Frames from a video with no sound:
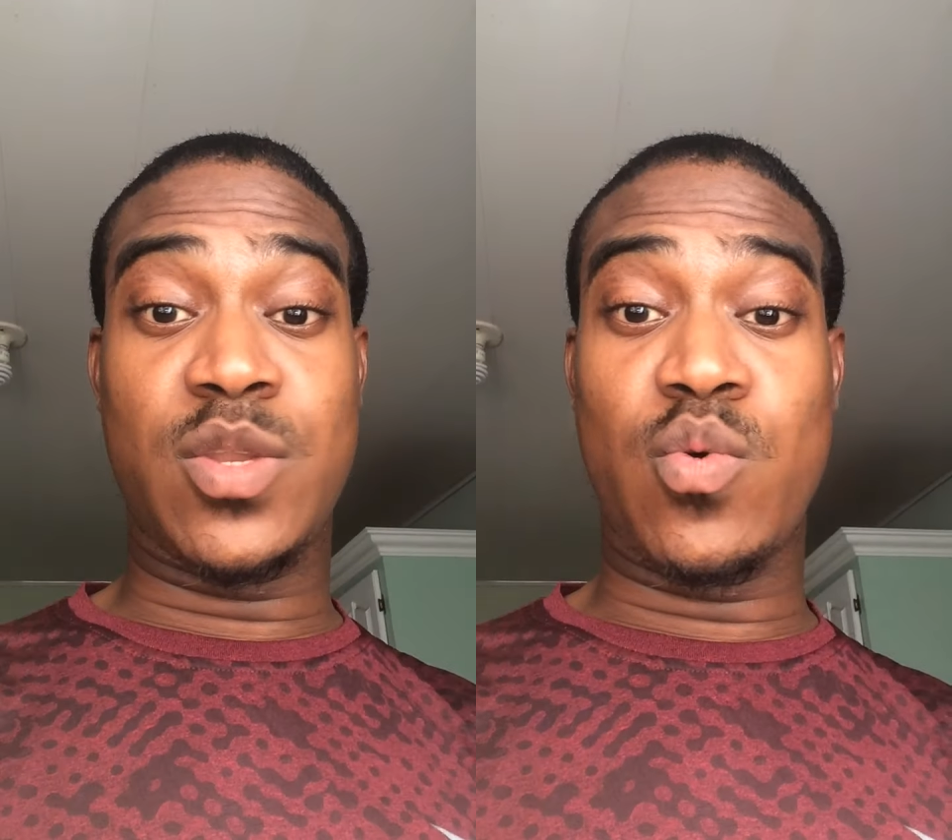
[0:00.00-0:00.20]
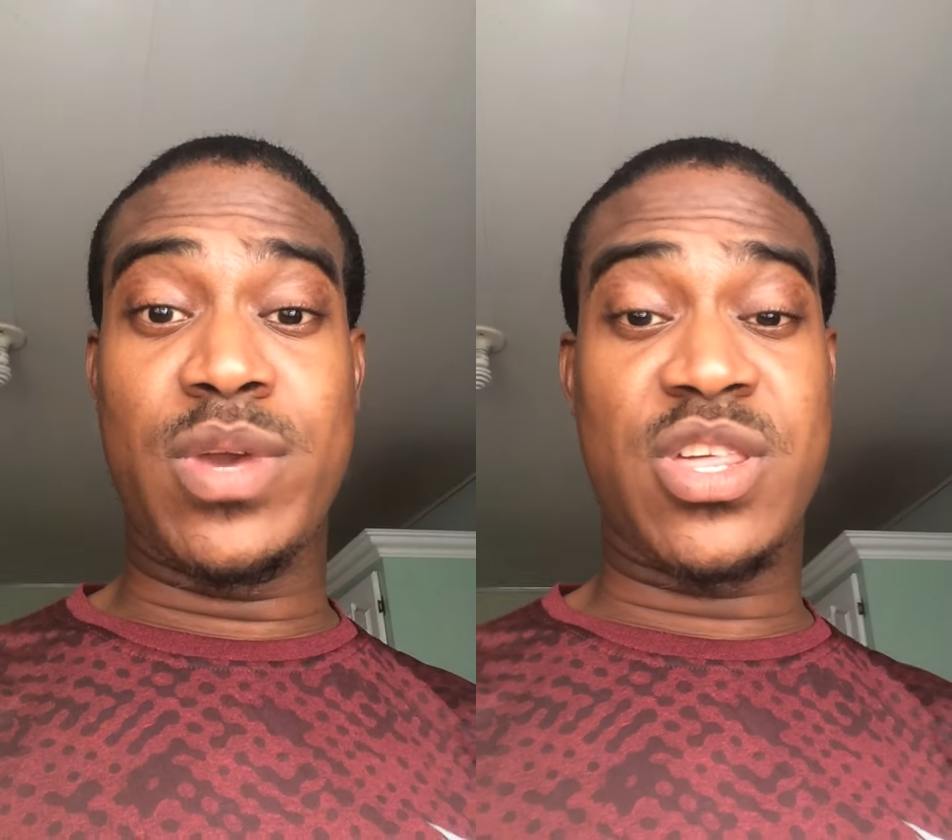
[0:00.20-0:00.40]

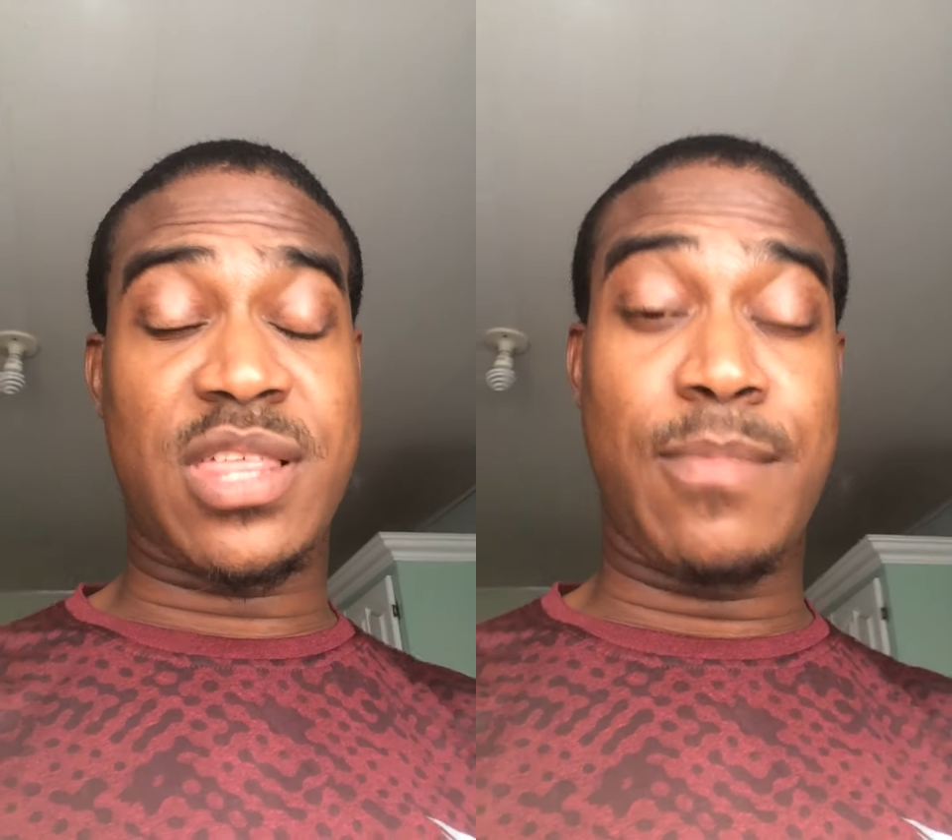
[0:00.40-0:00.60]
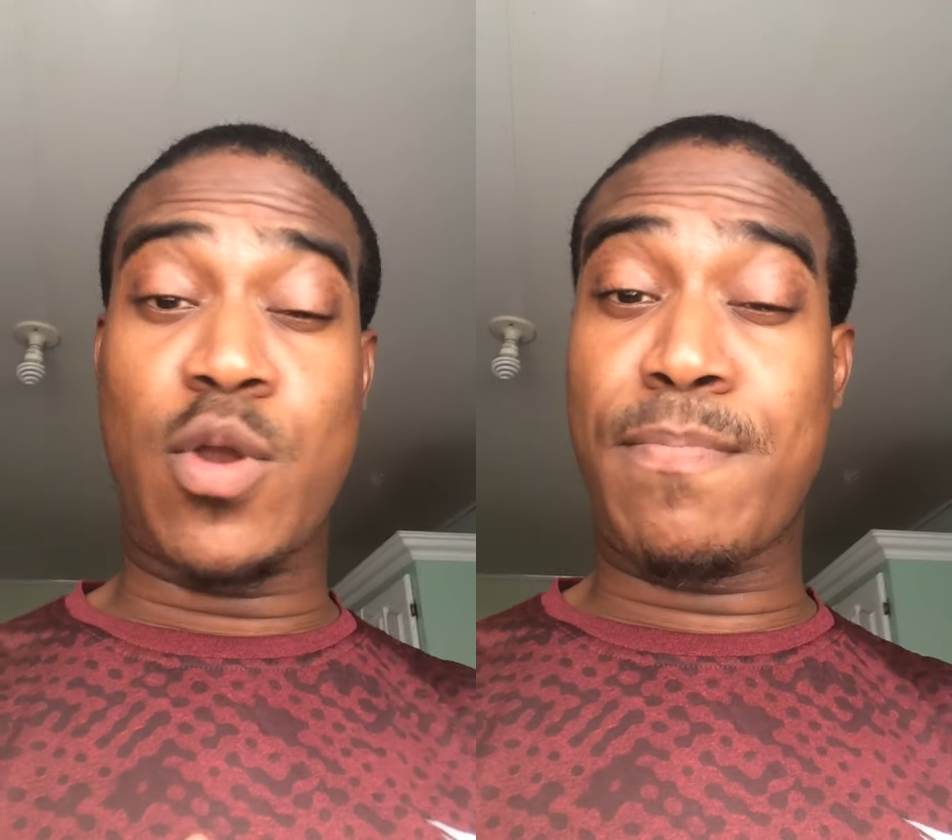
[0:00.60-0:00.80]
it's
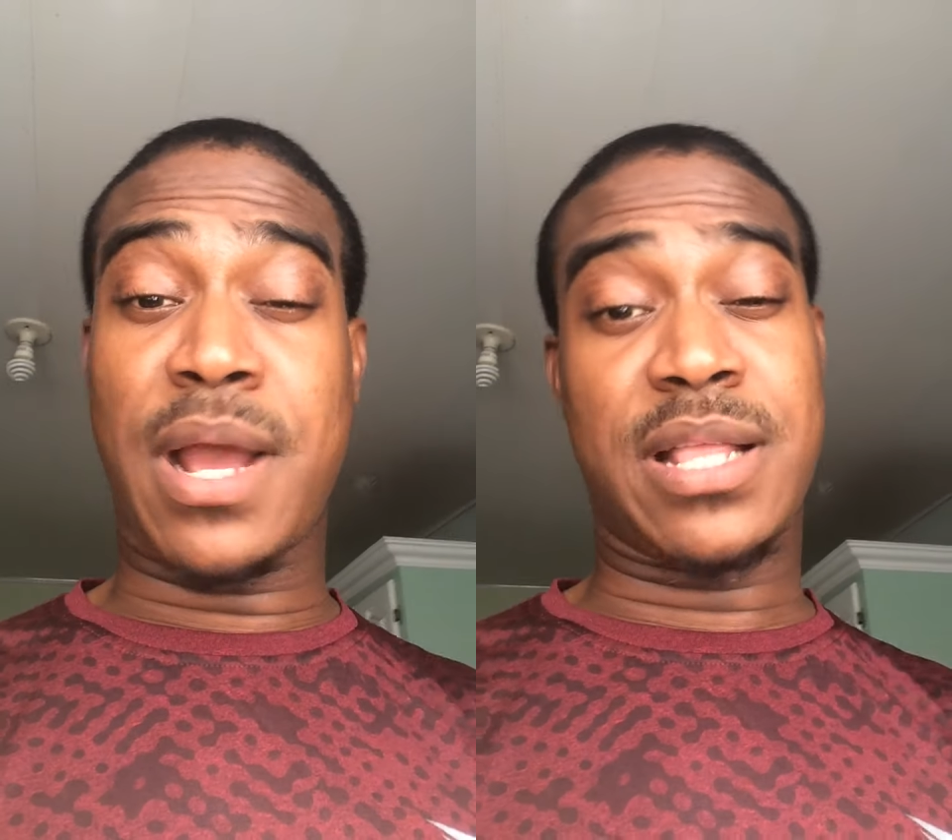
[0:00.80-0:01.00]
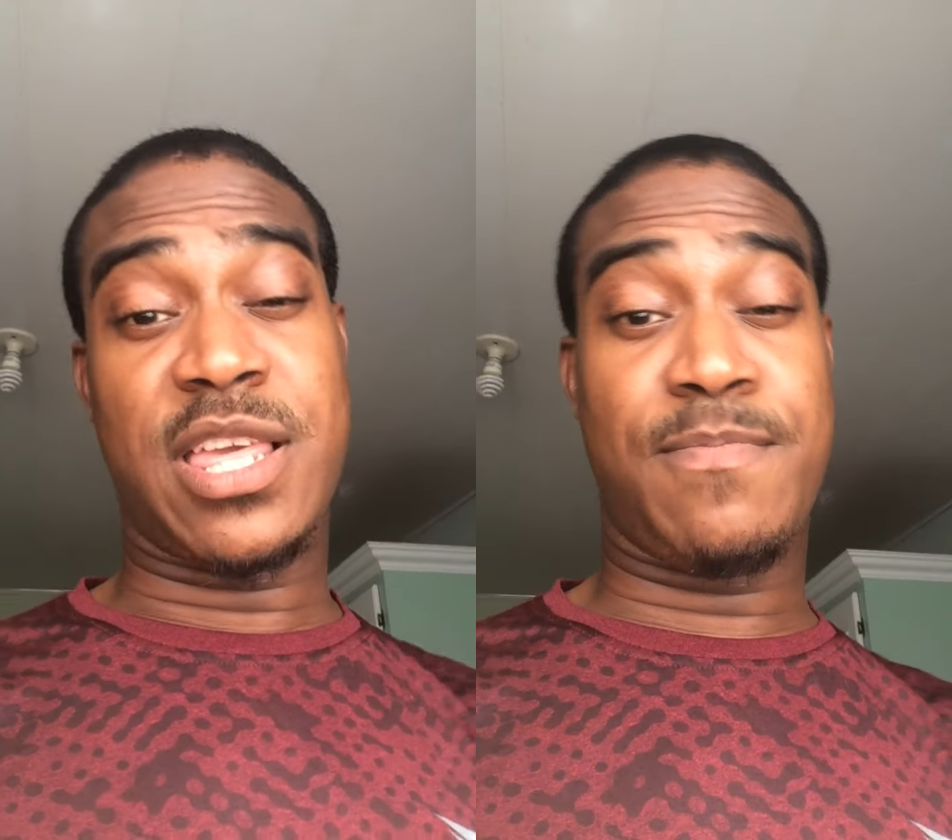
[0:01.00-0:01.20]
just about
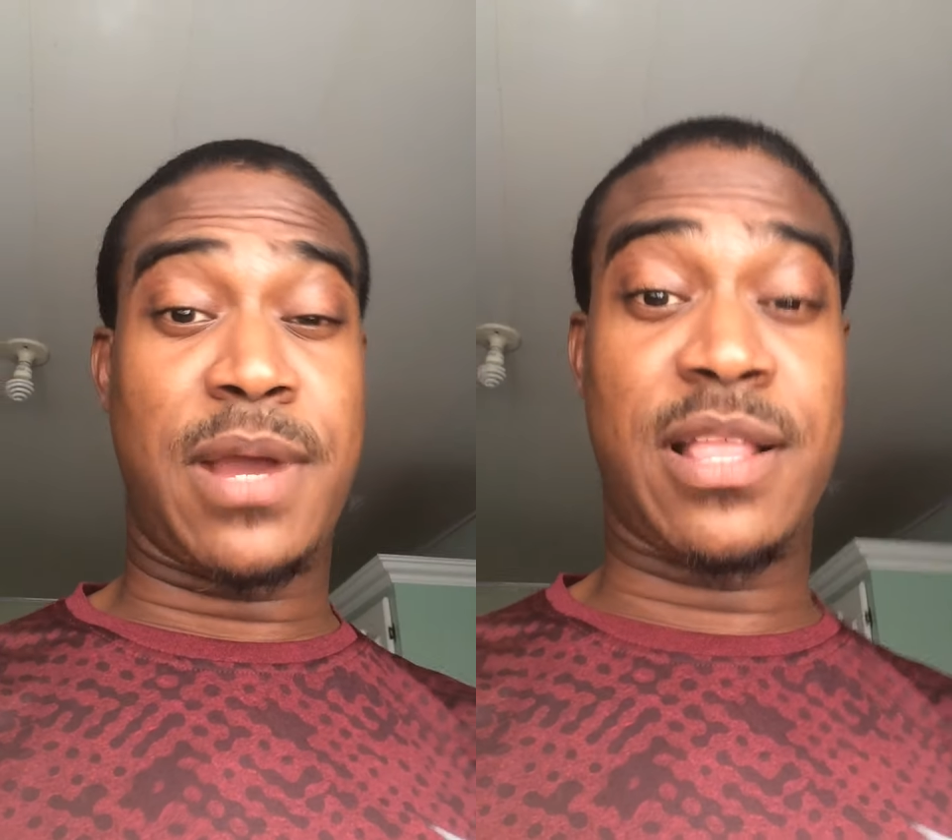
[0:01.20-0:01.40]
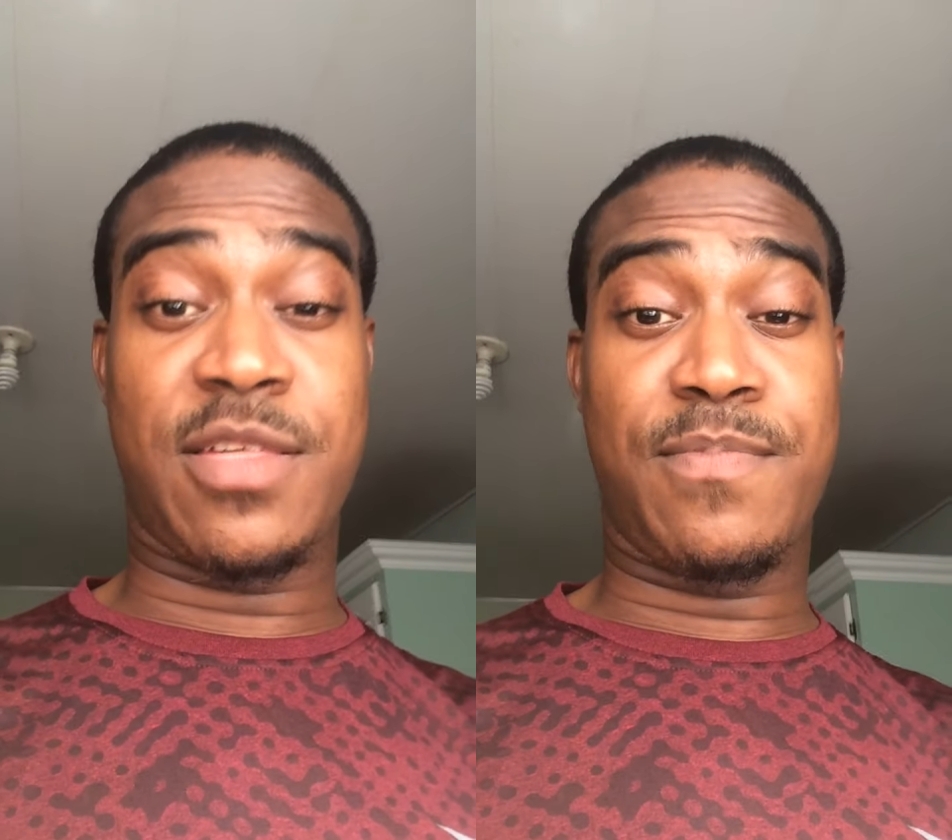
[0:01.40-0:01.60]
practice,
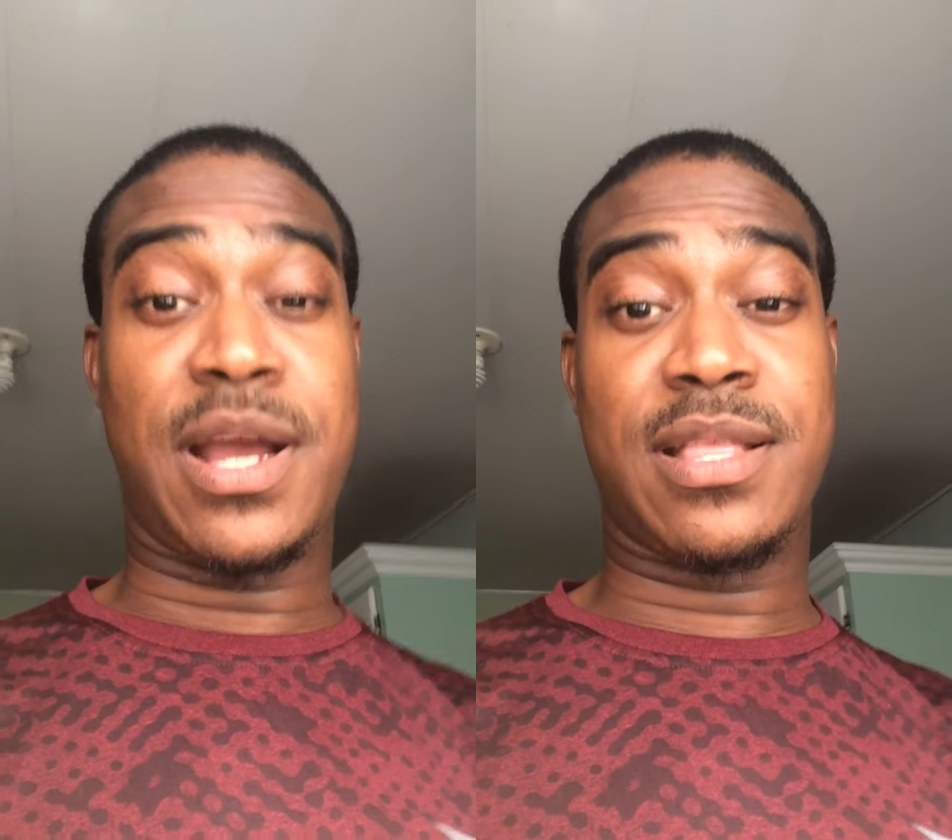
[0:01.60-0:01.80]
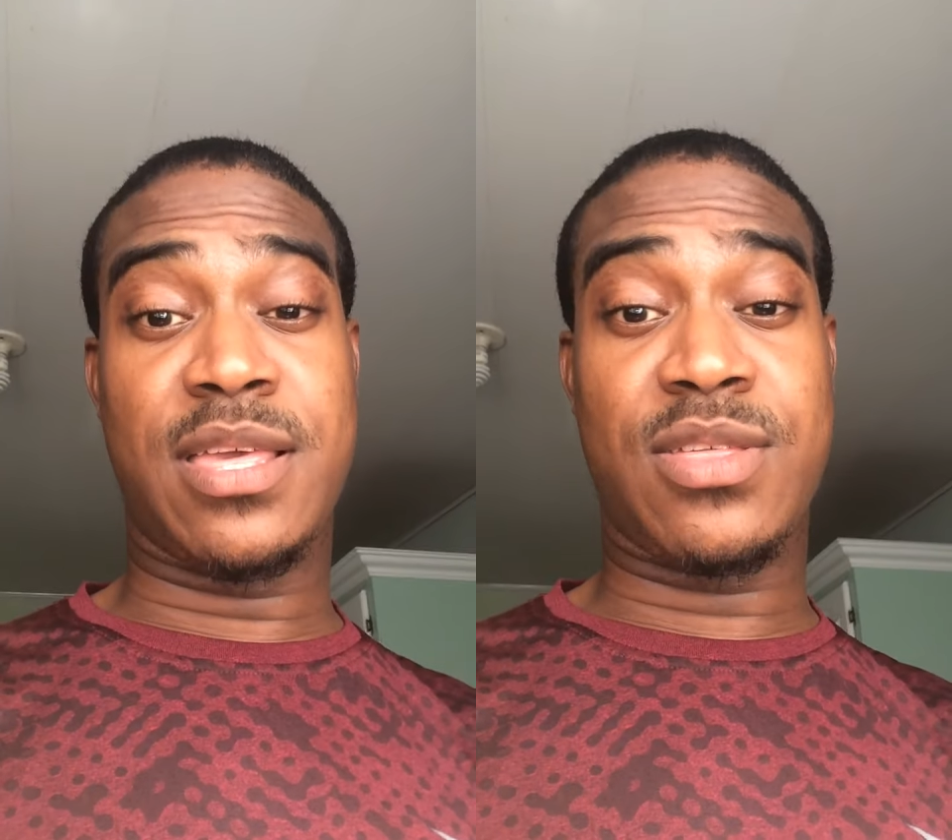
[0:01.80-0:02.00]
practice,
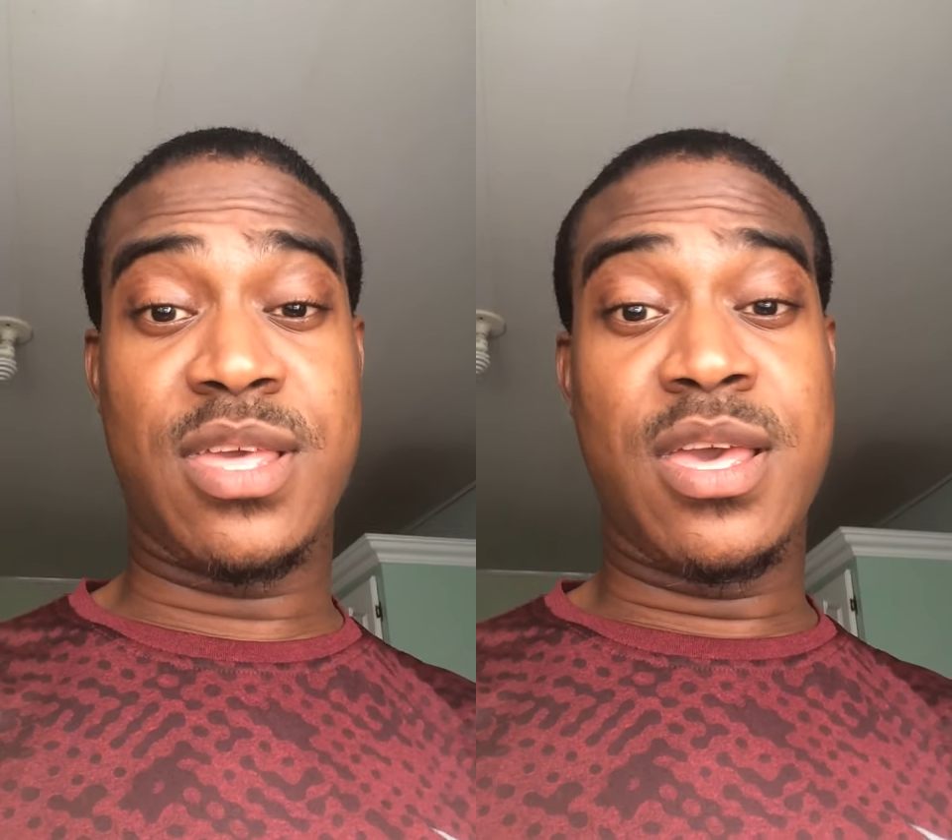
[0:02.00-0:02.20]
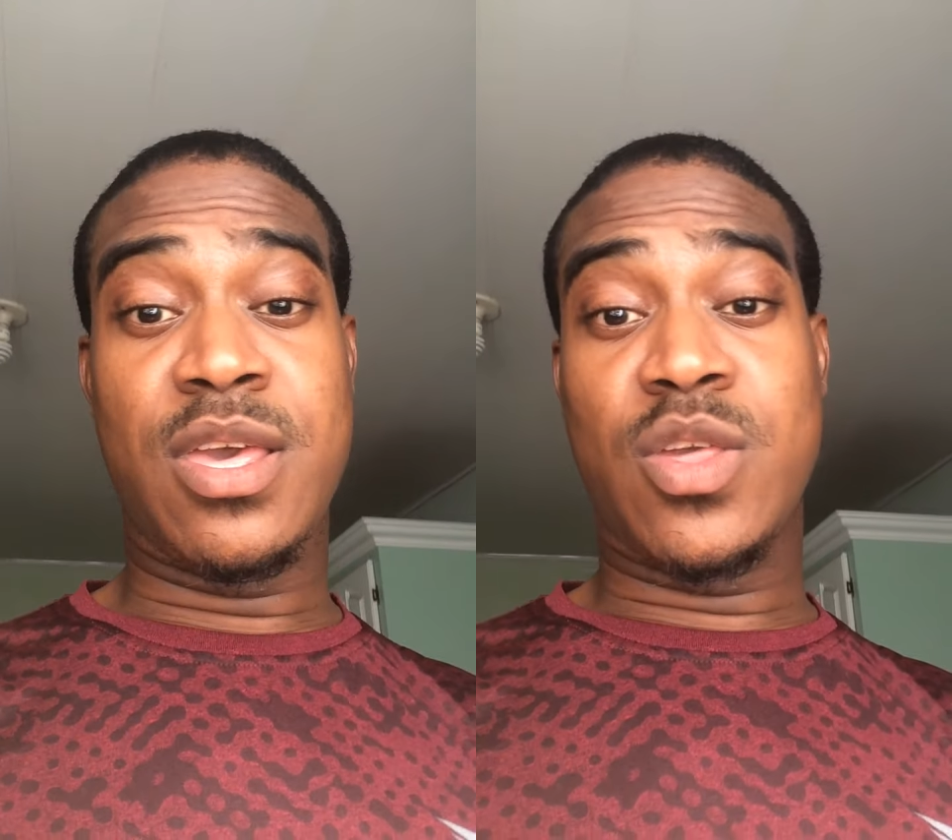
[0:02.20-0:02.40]
practice.